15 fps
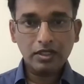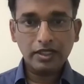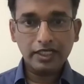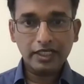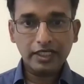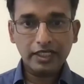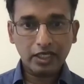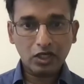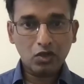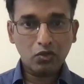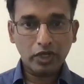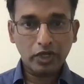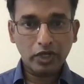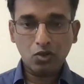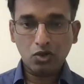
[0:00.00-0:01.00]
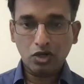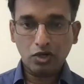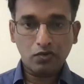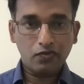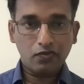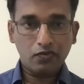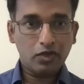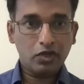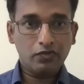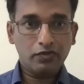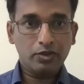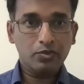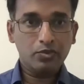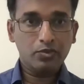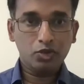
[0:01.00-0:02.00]
Let's take a quick look at one
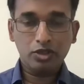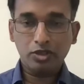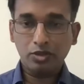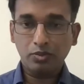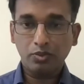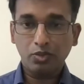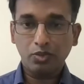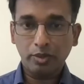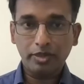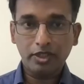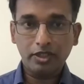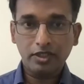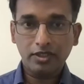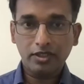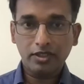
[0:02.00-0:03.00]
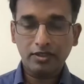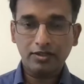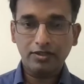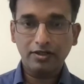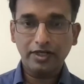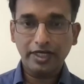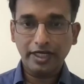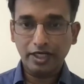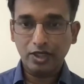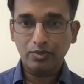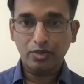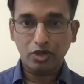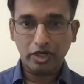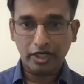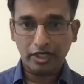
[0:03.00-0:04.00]
of the most popular
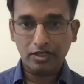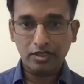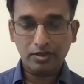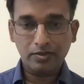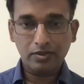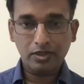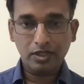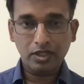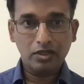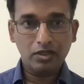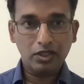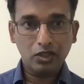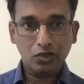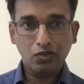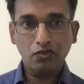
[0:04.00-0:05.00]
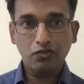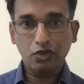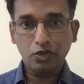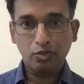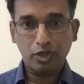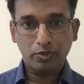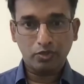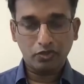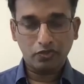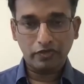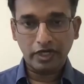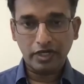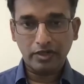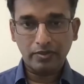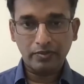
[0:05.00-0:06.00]
LinkedIn products, the Who Viewed My
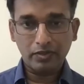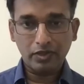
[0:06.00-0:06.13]
Profile.